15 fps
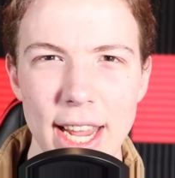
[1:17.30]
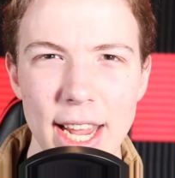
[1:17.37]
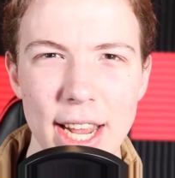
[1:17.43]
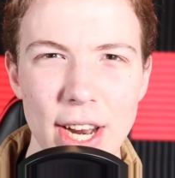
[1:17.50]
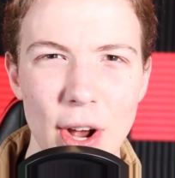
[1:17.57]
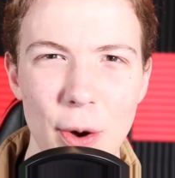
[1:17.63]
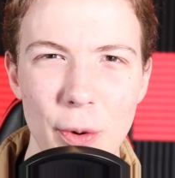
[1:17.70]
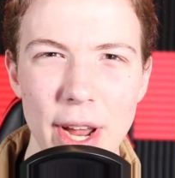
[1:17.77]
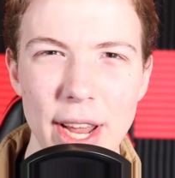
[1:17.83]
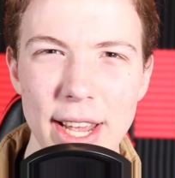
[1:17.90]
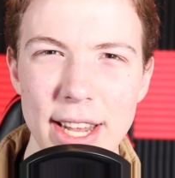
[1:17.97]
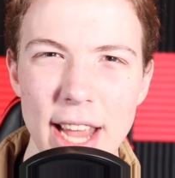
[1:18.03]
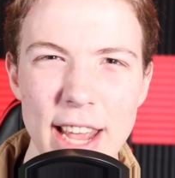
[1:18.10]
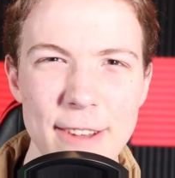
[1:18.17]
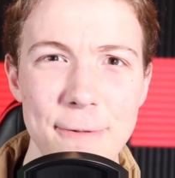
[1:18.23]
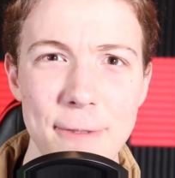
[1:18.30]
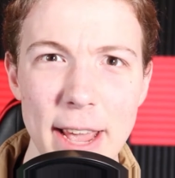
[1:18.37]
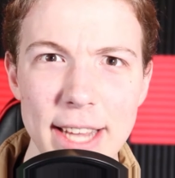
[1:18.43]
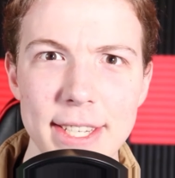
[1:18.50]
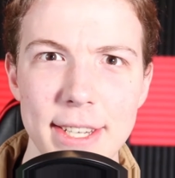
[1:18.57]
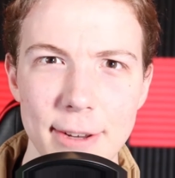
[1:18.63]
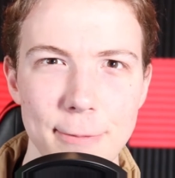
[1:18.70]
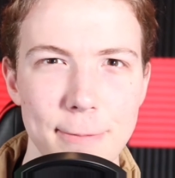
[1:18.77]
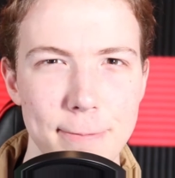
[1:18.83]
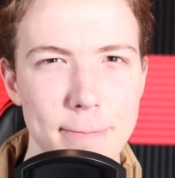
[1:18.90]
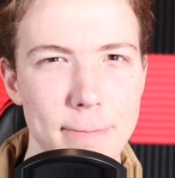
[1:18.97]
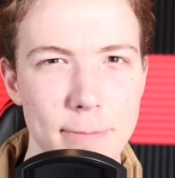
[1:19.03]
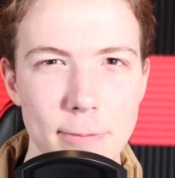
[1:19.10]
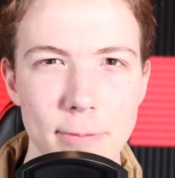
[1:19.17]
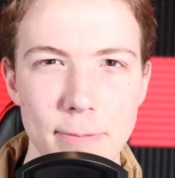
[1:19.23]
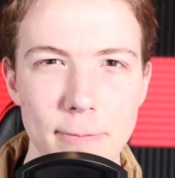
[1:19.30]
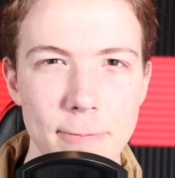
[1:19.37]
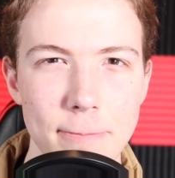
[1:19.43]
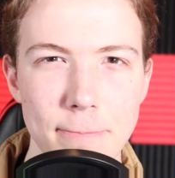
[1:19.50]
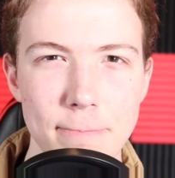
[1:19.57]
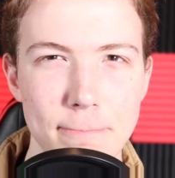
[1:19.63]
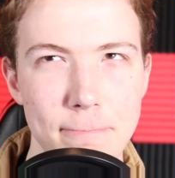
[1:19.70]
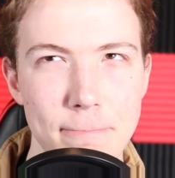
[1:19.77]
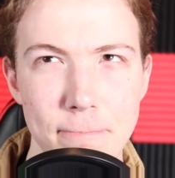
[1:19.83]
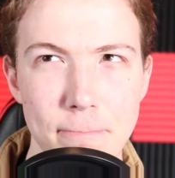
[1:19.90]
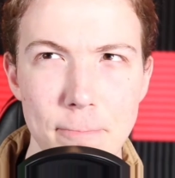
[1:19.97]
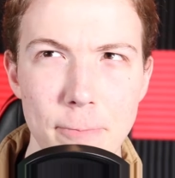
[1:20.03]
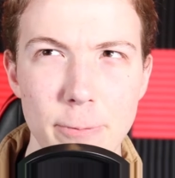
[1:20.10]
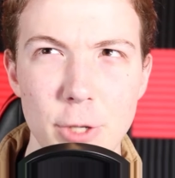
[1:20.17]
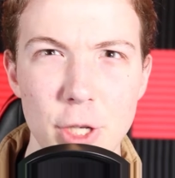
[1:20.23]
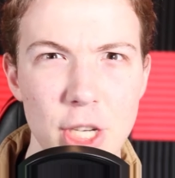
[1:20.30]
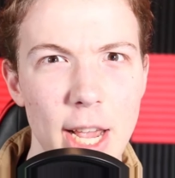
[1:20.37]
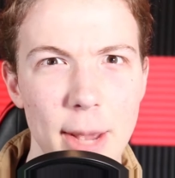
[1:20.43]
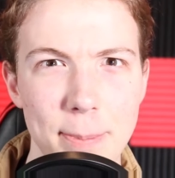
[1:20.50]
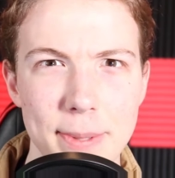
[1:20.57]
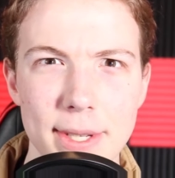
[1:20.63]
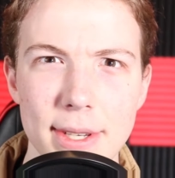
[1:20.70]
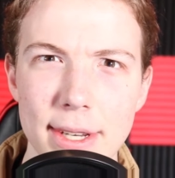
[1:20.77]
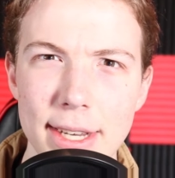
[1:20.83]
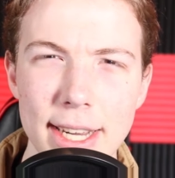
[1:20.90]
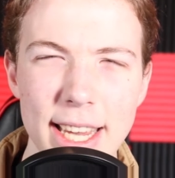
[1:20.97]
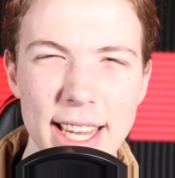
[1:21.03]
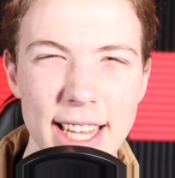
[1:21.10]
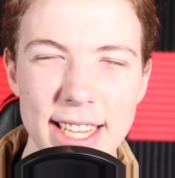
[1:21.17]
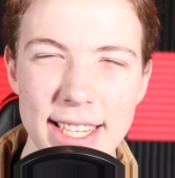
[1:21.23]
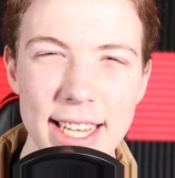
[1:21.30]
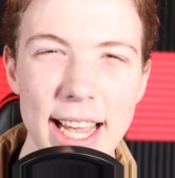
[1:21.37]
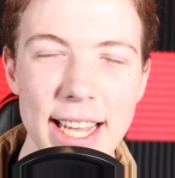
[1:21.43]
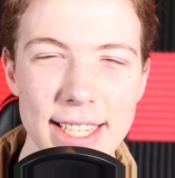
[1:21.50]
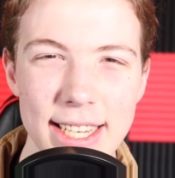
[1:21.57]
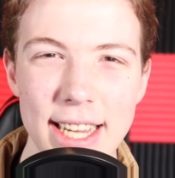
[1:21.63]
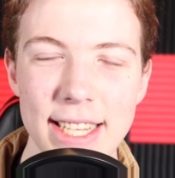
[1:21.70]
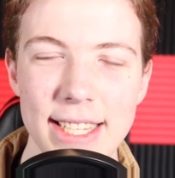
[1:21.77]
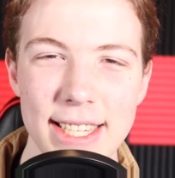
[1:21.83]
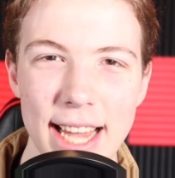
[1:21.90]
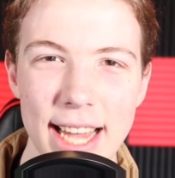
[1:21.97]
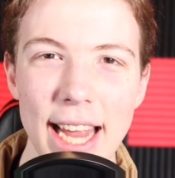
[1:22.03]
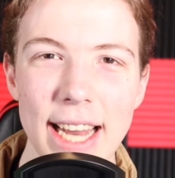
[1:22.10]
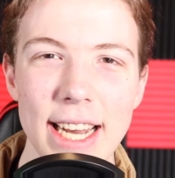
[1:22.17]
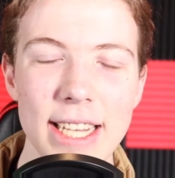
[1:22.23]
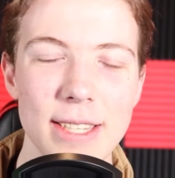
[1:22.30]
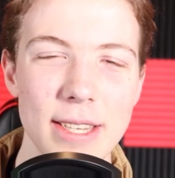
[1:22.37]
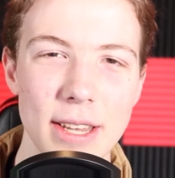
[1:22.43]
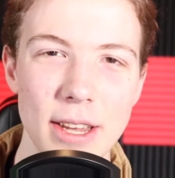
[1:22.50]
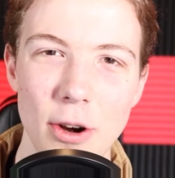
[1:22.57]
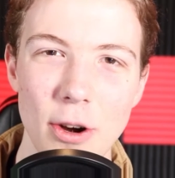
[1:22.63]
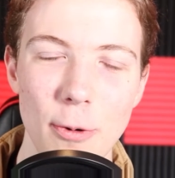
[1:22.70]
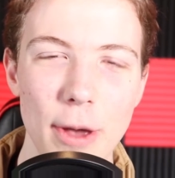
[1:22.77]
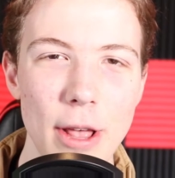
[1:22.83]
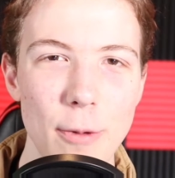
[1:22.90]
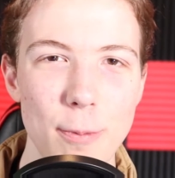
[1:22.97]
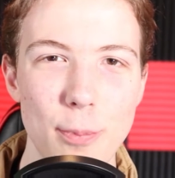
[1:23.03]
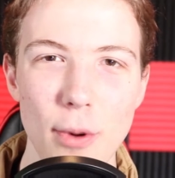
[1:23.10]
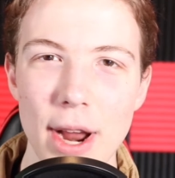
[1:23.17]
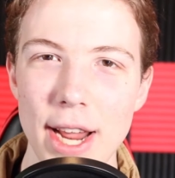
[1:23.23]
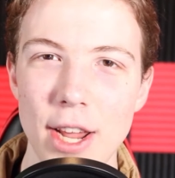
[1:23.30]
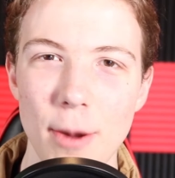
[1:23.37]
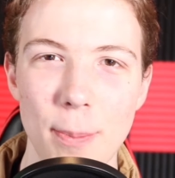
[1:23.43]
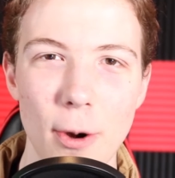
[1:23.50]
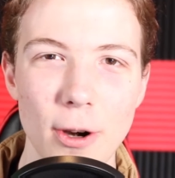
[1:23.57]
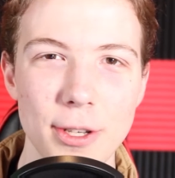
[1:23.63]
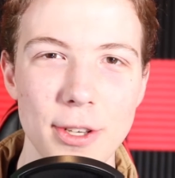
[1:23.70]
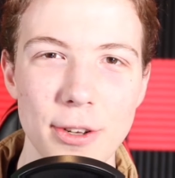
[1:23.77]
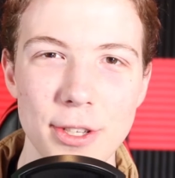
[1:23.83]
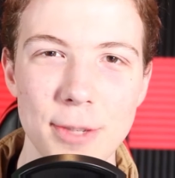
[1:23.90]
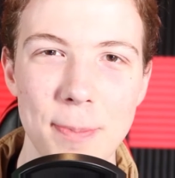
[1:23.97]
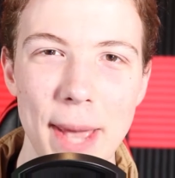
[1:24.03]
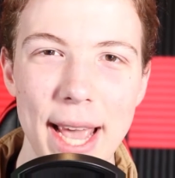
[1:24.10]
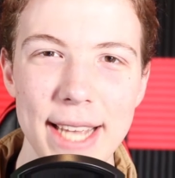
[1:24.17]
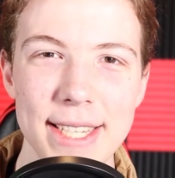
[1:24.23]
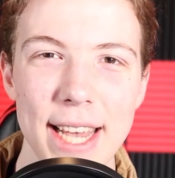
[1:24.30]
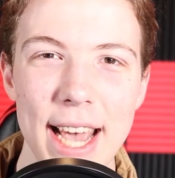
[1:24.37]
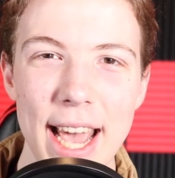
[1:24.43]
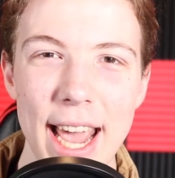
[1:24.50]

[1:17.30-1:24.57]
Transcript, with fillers: know, invasive ships. It's insane. It's, you know, it'll break your personal space.